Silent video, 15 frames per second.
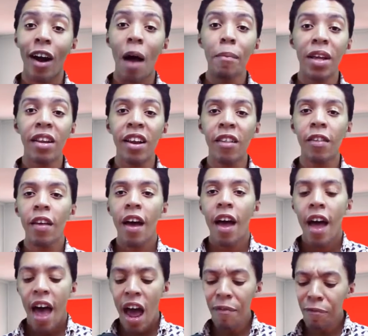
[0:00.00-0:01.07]
I mean, these
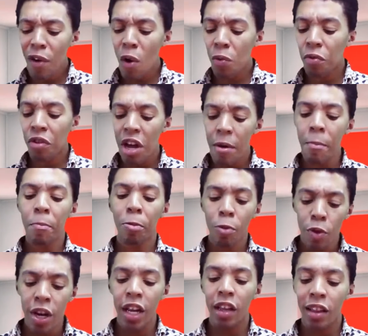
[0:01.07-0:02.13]
headphones get
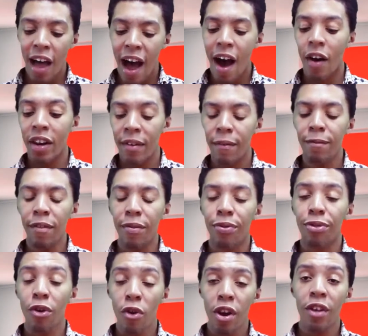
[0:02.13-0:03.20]
pretty loud, even the
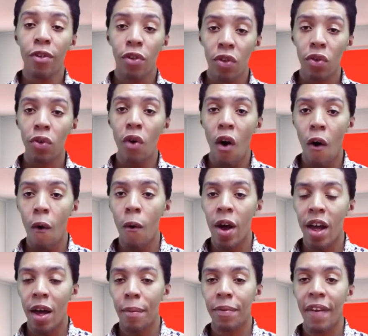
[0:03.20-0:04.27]
32
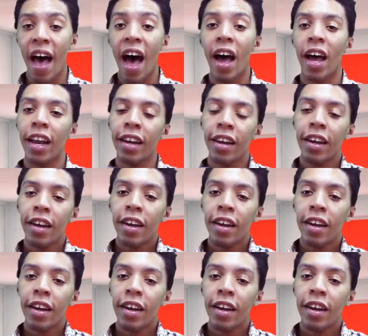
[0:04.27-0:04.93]
ohms at